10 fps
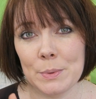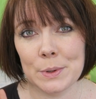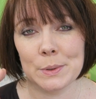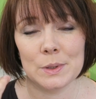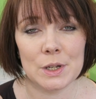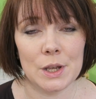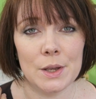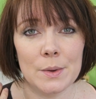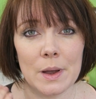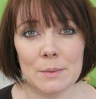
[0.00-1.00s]
triple
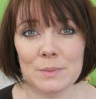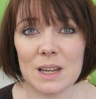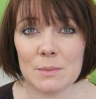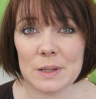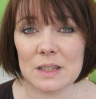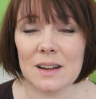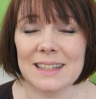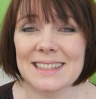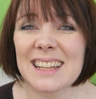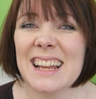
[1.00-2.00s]
to double
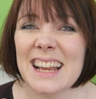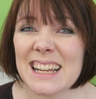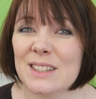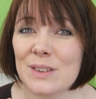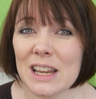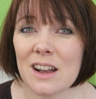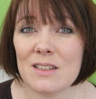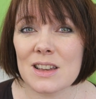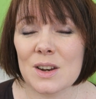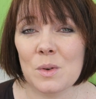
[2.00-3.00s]
science is really
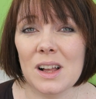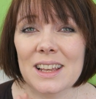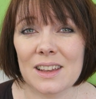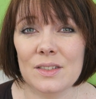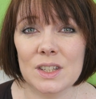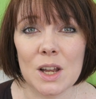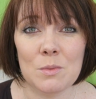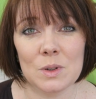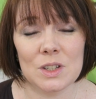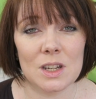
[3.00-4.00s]
only going to work if you
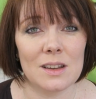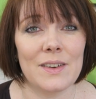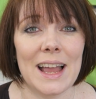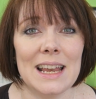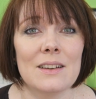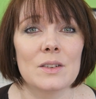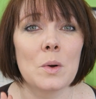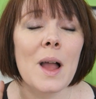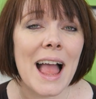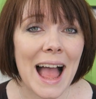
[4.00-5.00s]
don't want to do it for
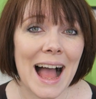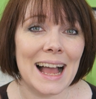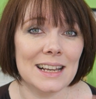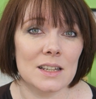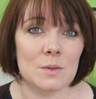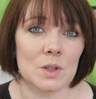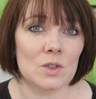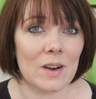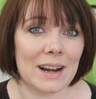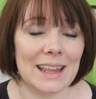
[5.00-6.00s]
A-level and you are
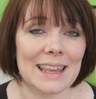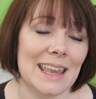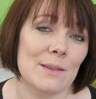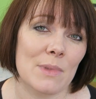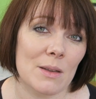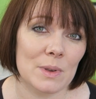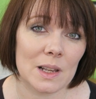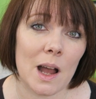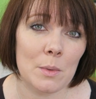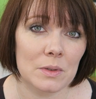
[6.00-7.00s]
struggling in maybe
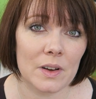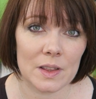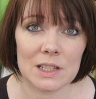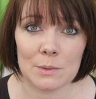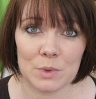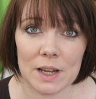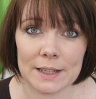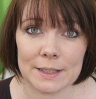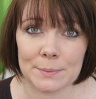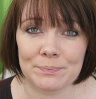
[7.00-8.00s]
a couple of other
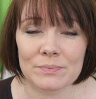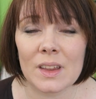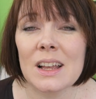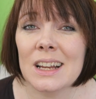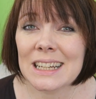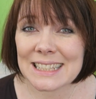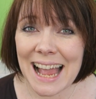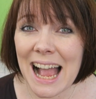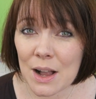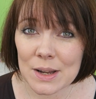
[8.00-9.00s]
subjects. So
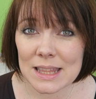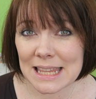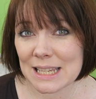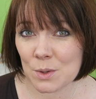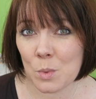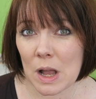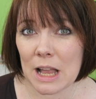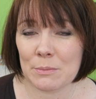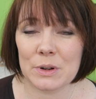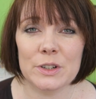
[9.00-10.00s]
how can this
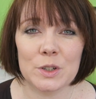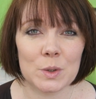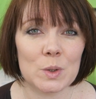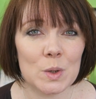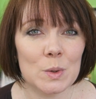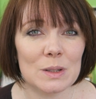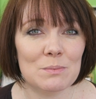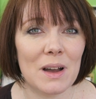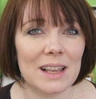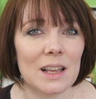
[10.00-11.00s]
work? Because your schools
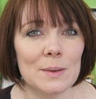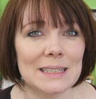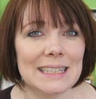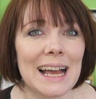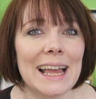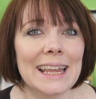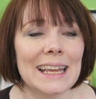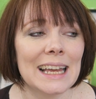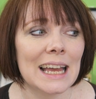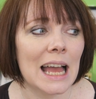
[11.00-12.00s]
might go and
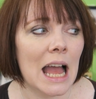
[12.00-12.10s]
say,